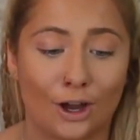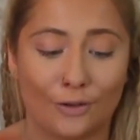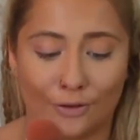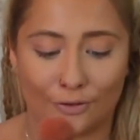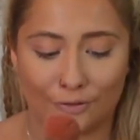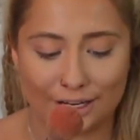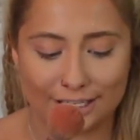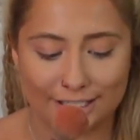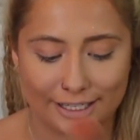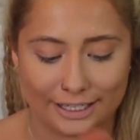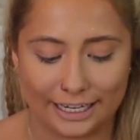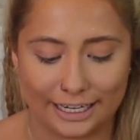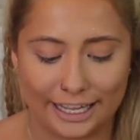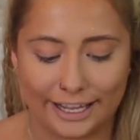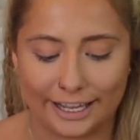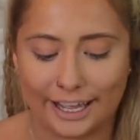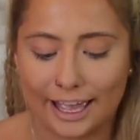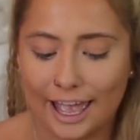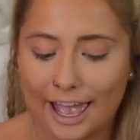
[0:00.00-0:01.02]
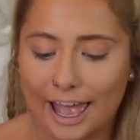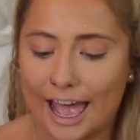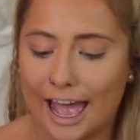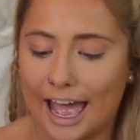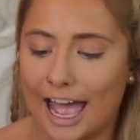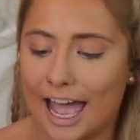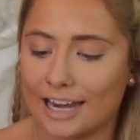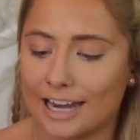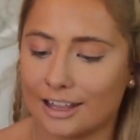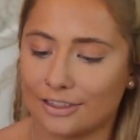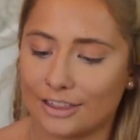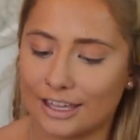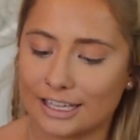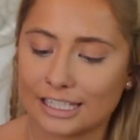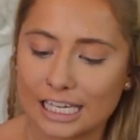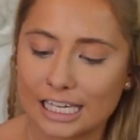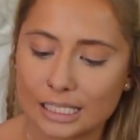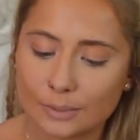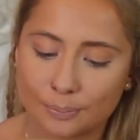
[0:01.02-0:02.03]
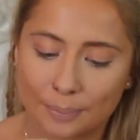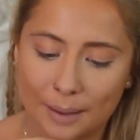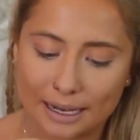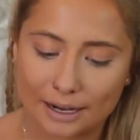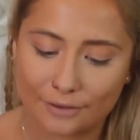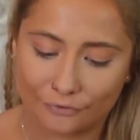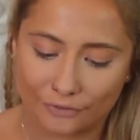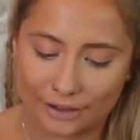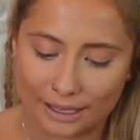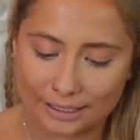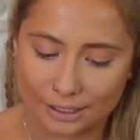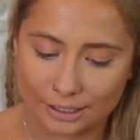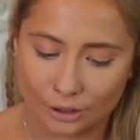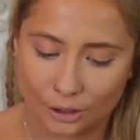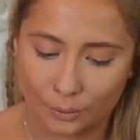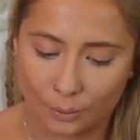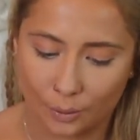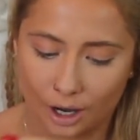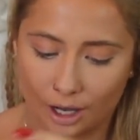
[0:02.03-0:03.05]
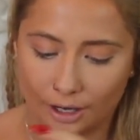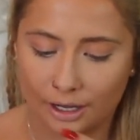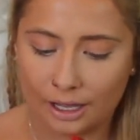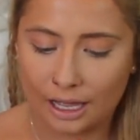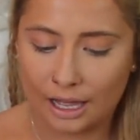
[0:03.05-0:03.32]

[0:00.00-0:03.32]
over recently, and this is Benefit's new one.